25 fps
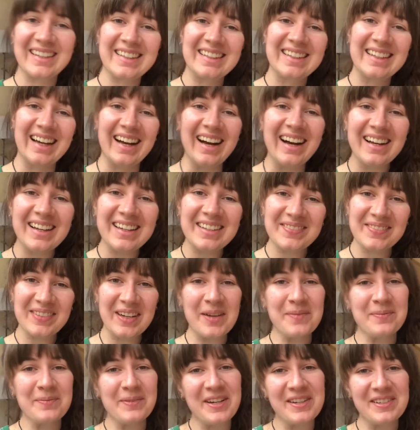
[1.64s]
Hi,
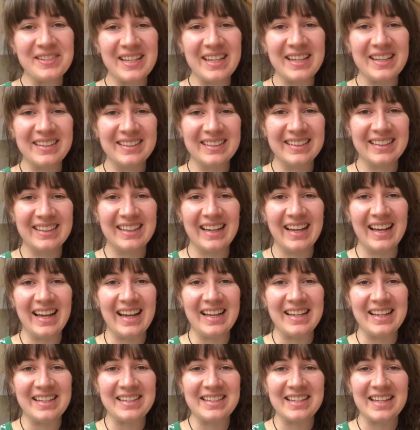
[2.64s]
I'm Rosie,
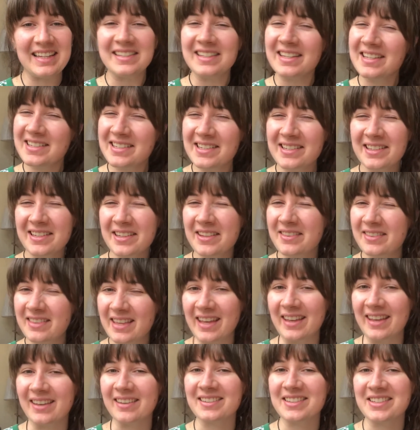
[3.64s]
and it's easier than you'd
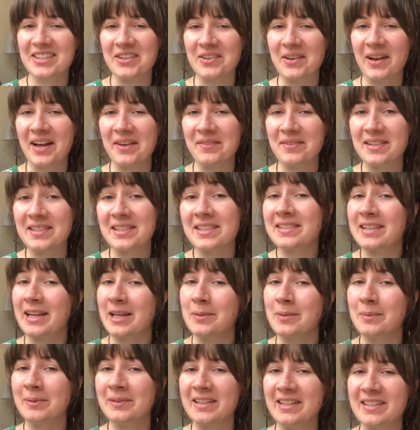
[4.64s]
think to have a
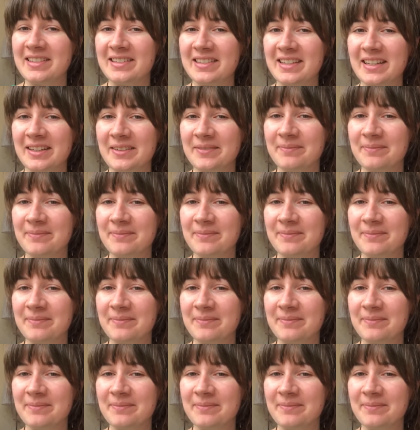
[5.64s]
sustainable Easter.